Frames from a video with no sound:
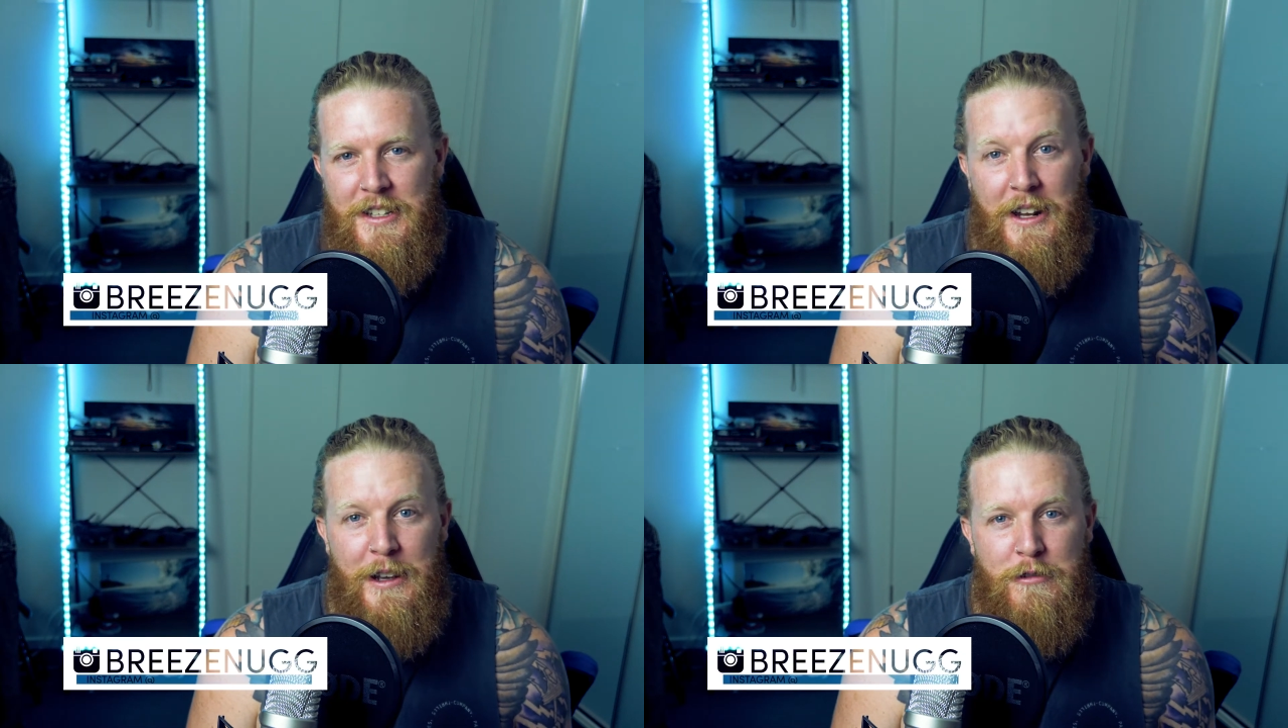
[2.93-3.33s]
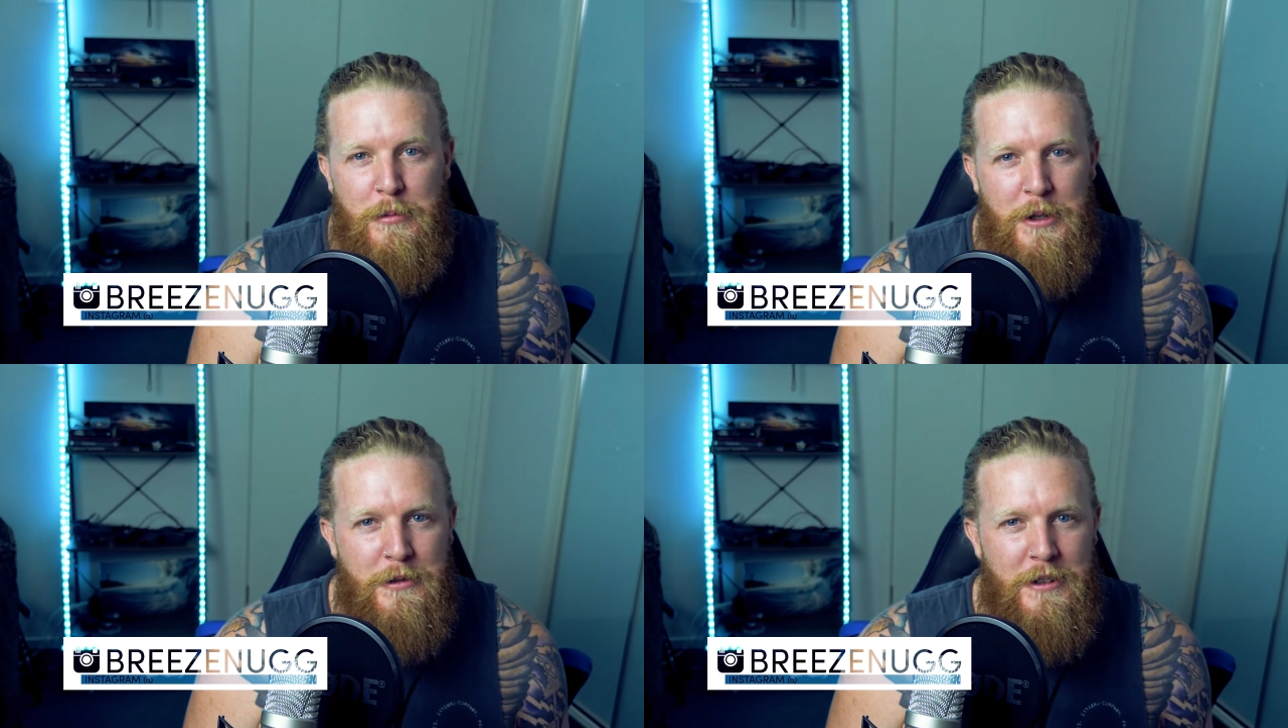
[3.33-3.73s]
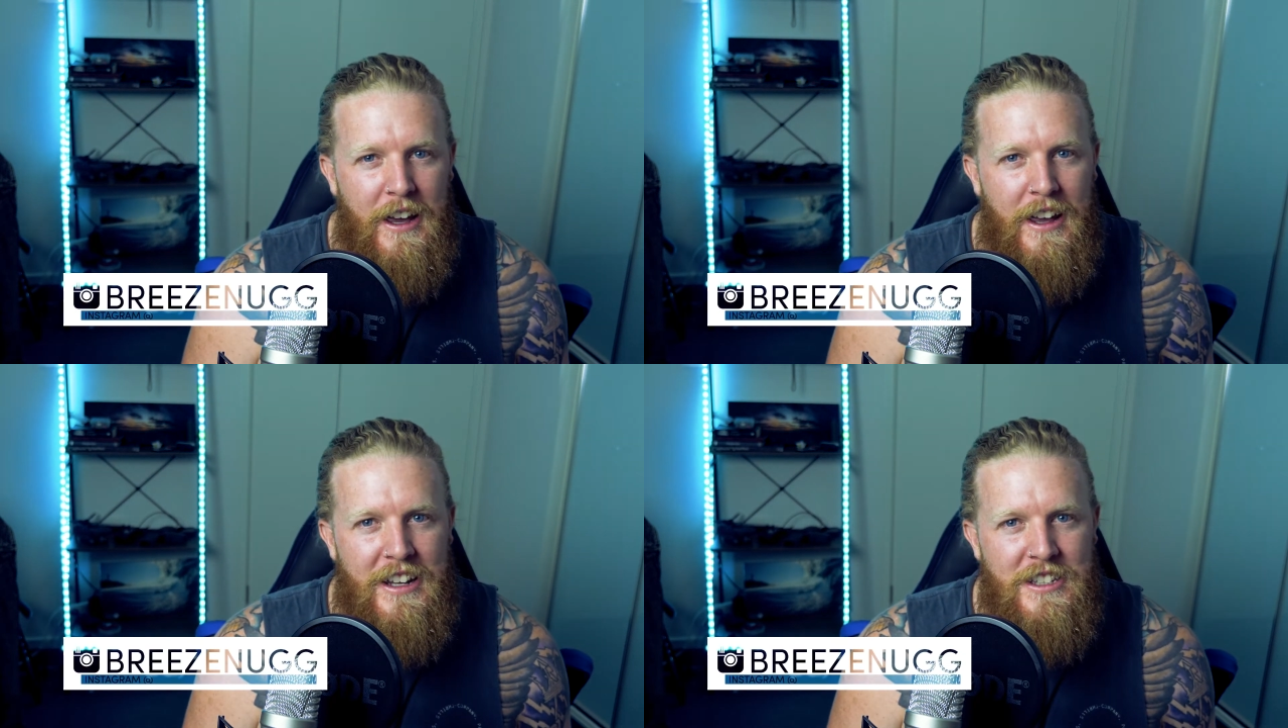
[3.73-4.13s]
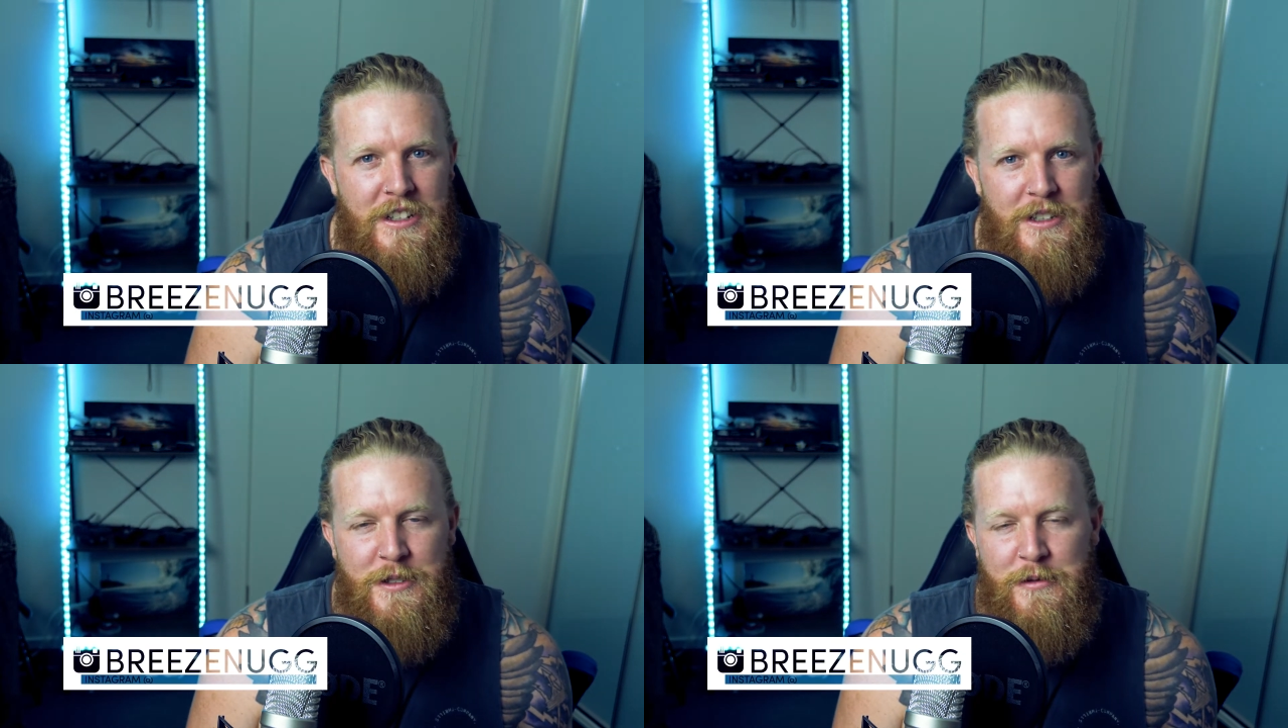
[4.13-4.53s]
Today we'll be doing an
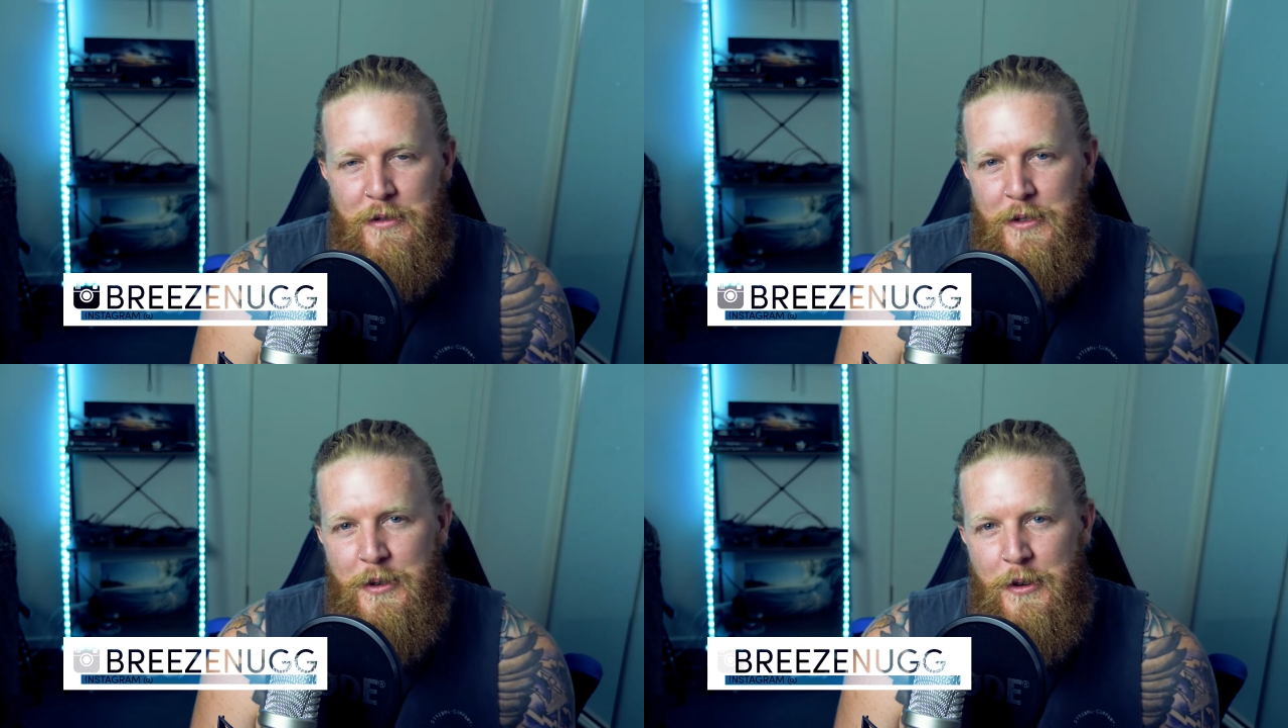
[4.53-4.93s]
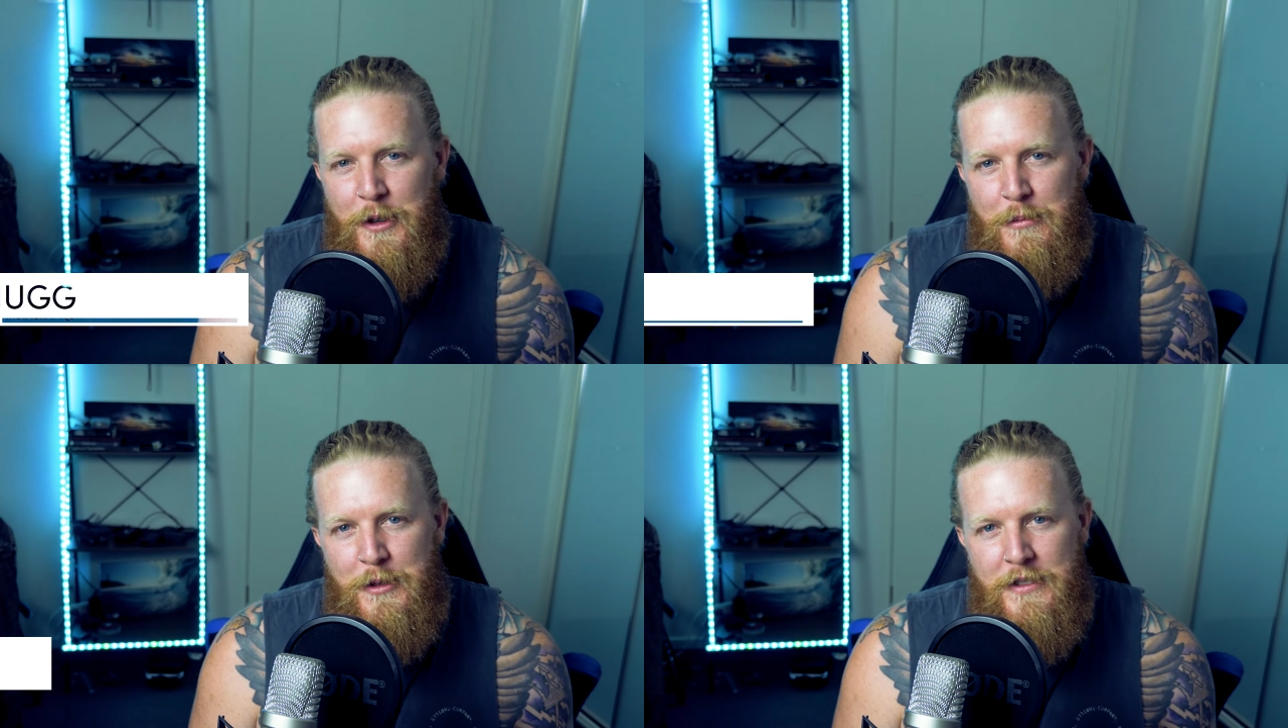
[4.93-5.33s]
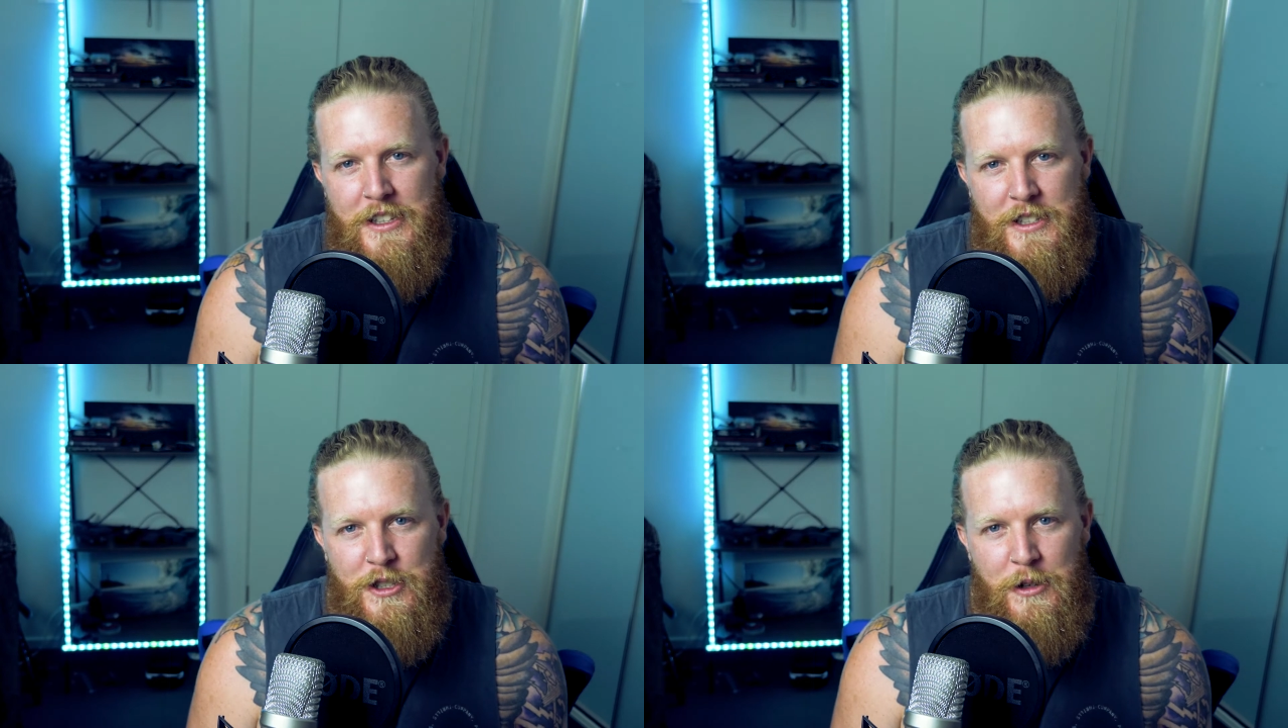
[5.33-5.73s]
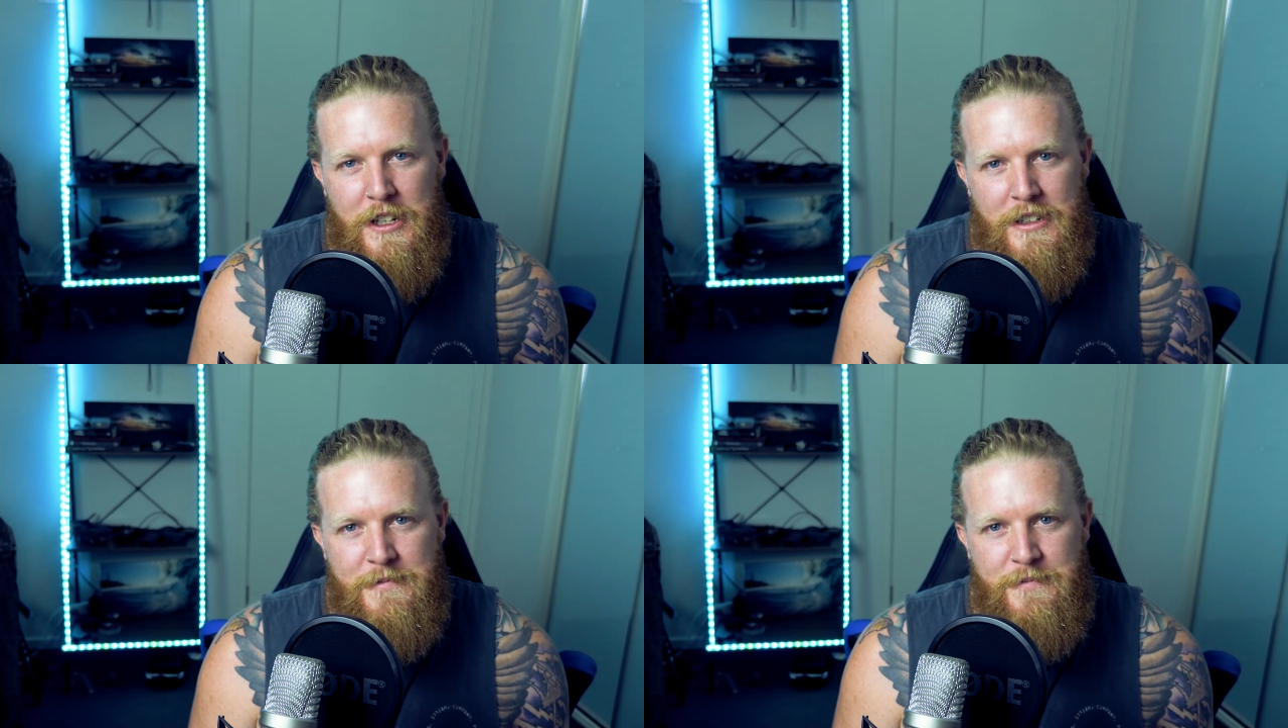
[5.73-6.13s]
extensive review on the movie The
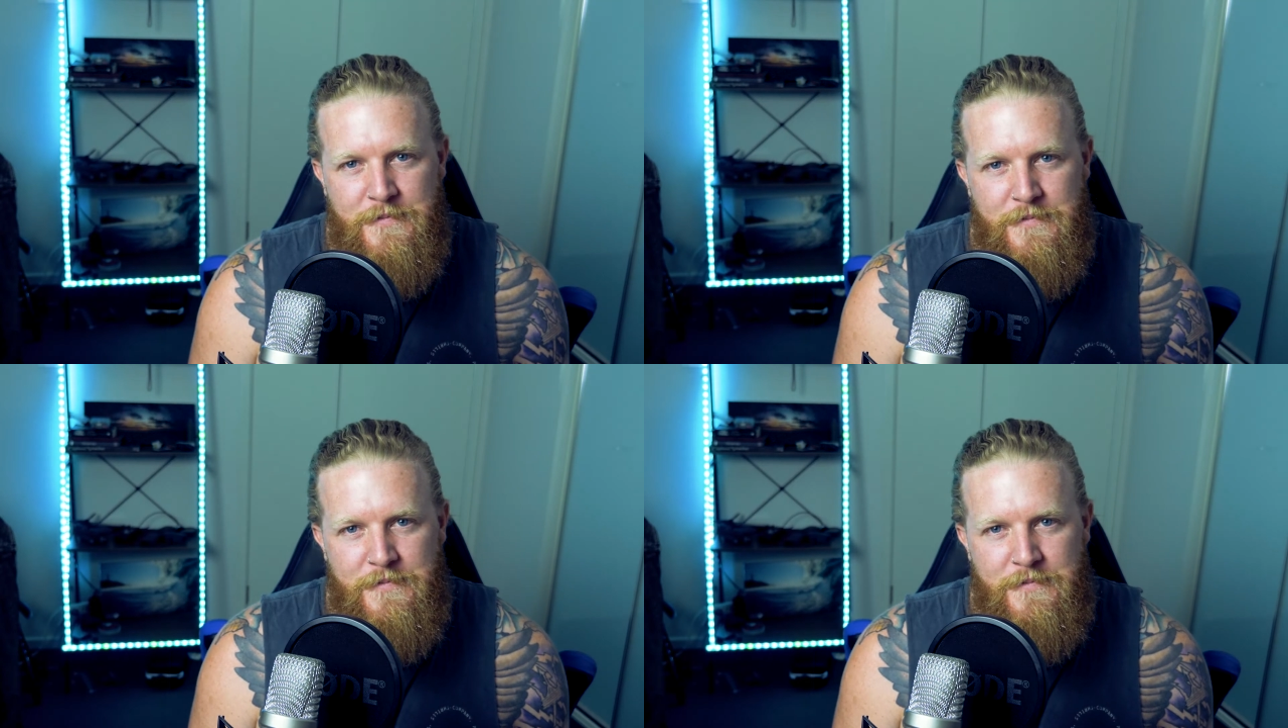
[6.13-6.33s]
Joker.